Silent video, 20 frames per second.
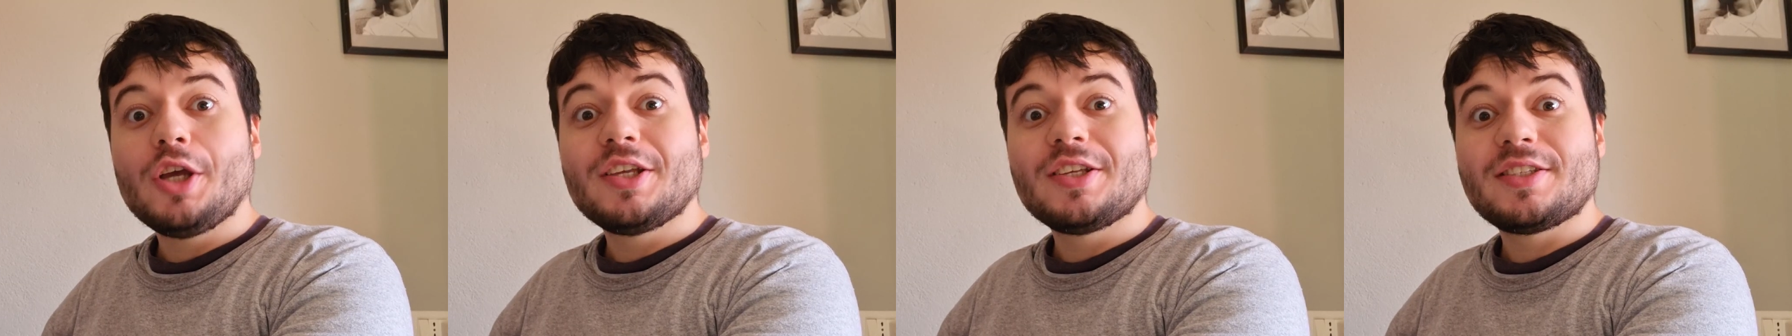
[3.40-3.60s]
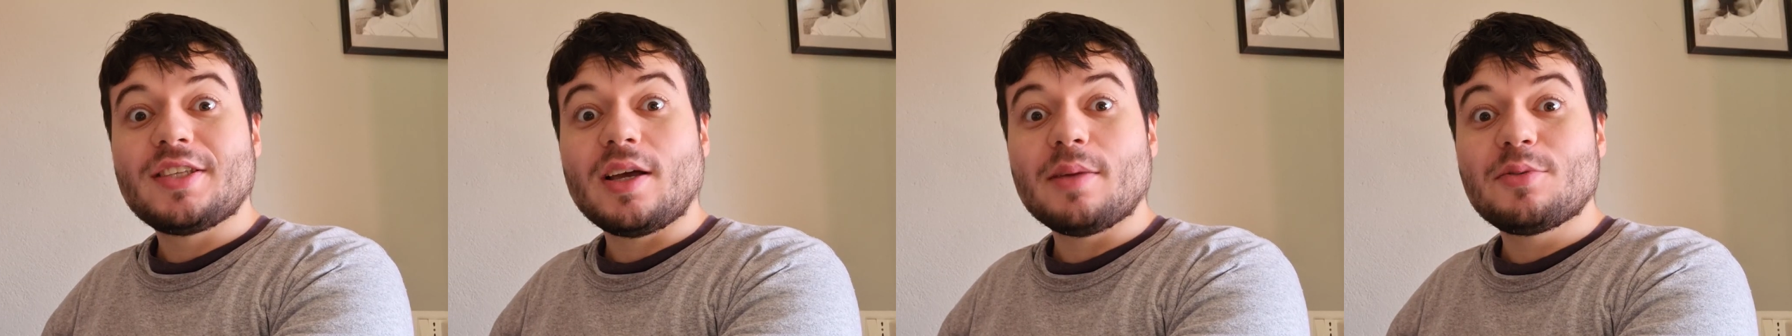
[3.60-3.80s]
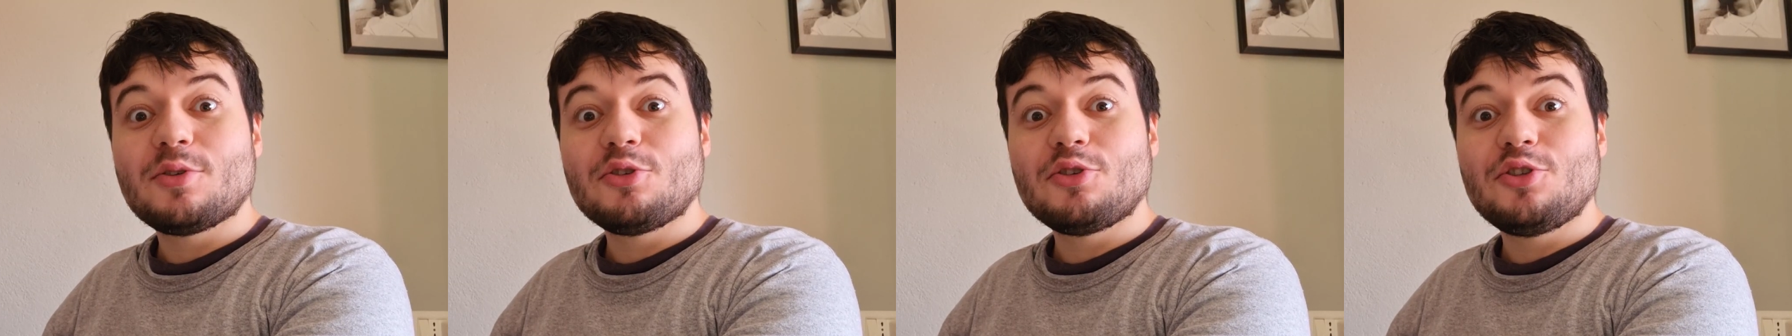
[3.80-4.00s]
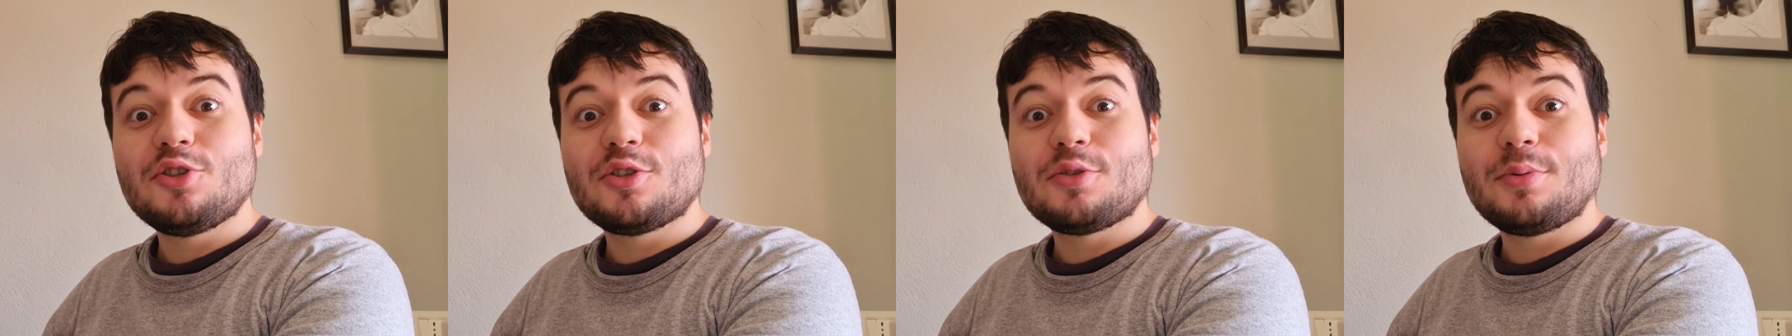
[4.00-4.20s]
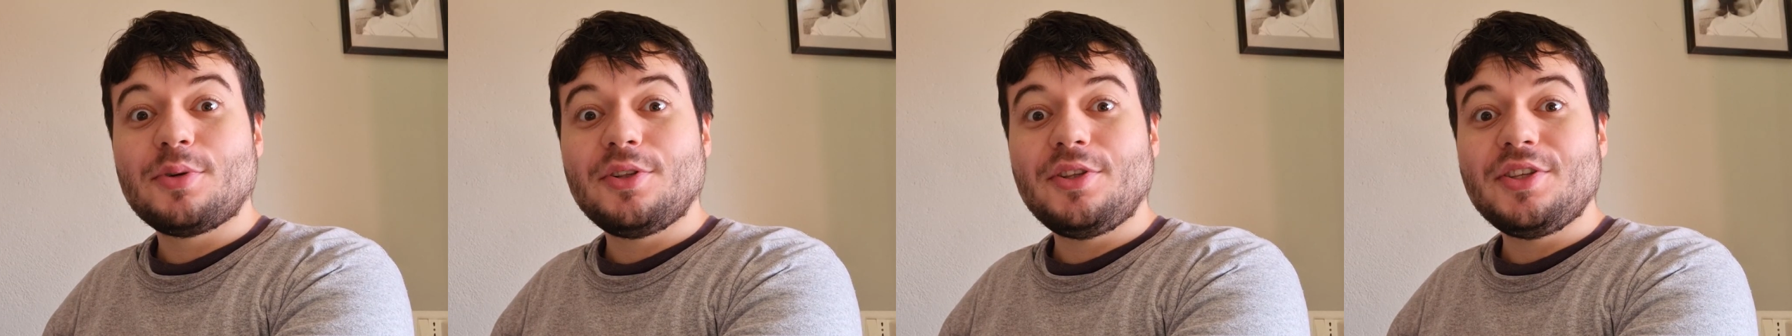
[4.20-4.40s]
Samsung
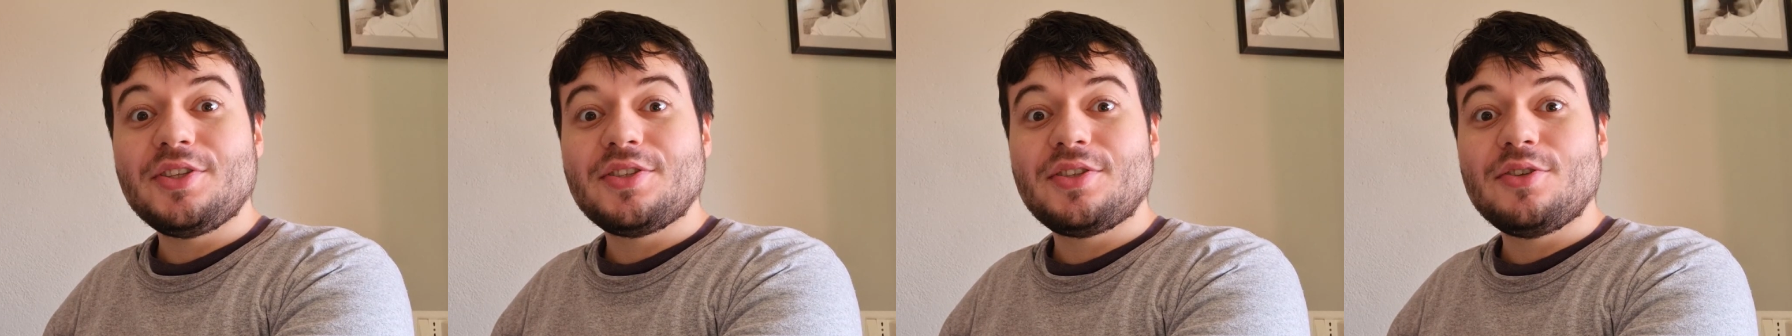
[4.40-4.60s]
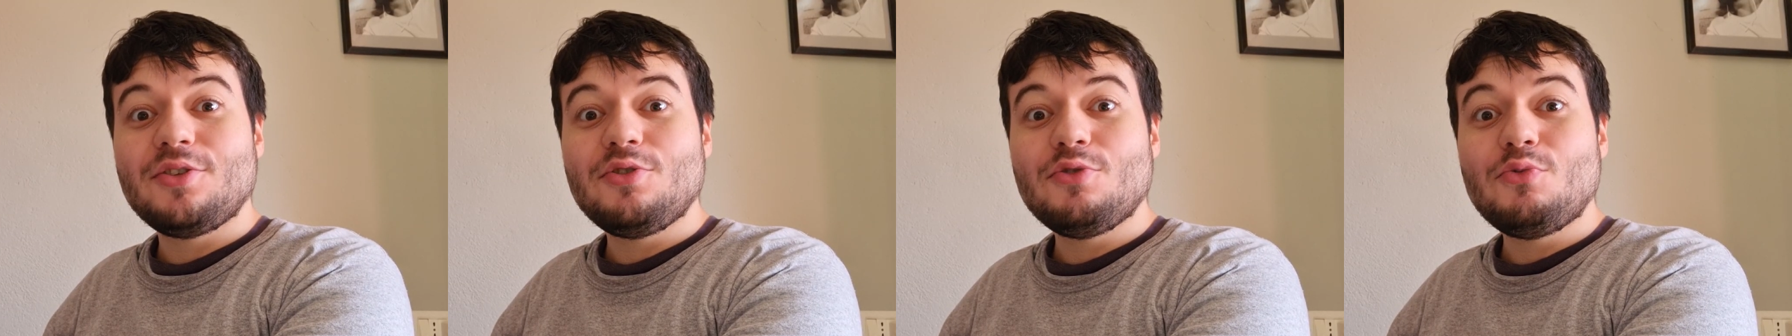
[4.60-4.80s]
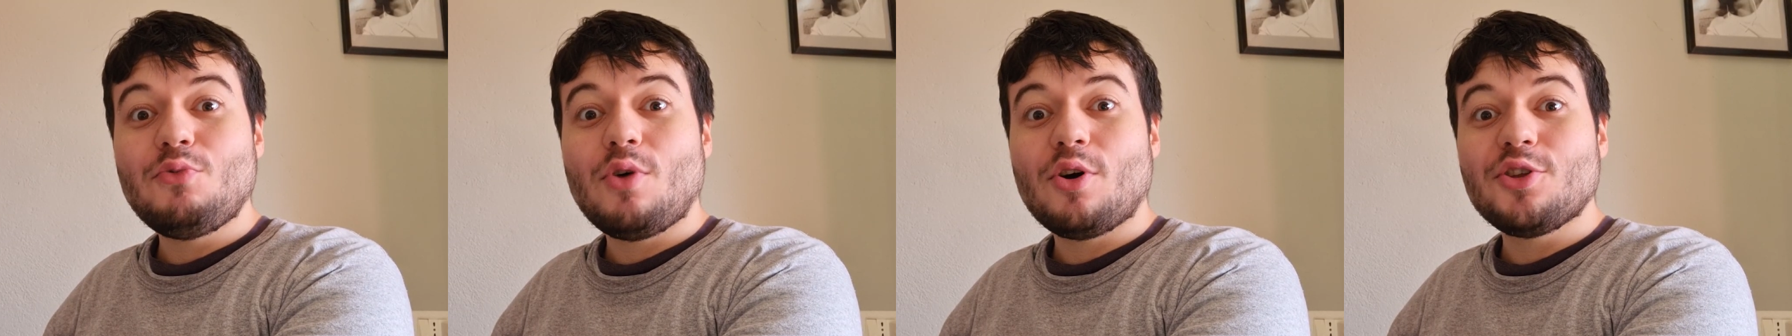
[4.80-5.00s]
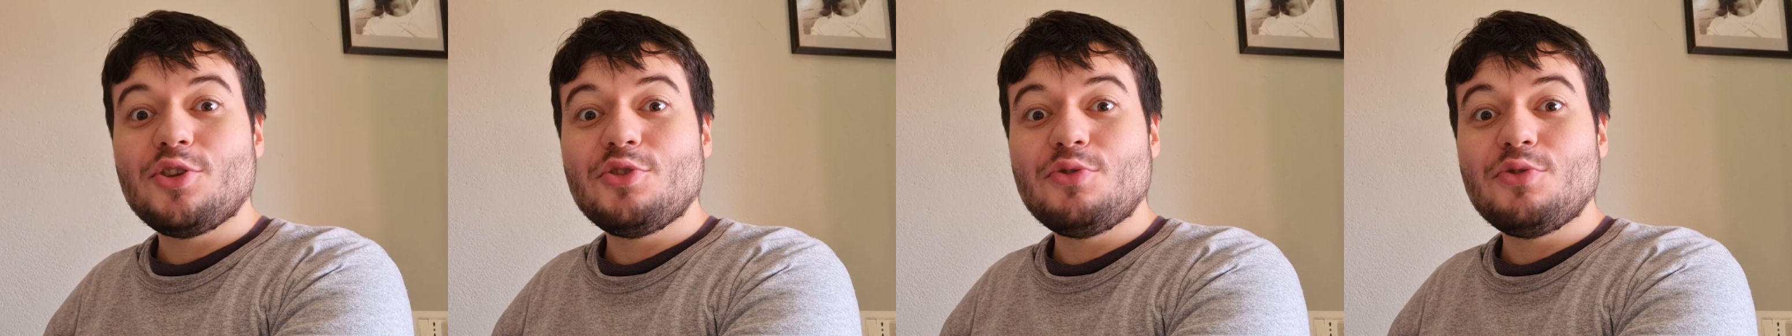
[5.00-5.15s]
just released the new One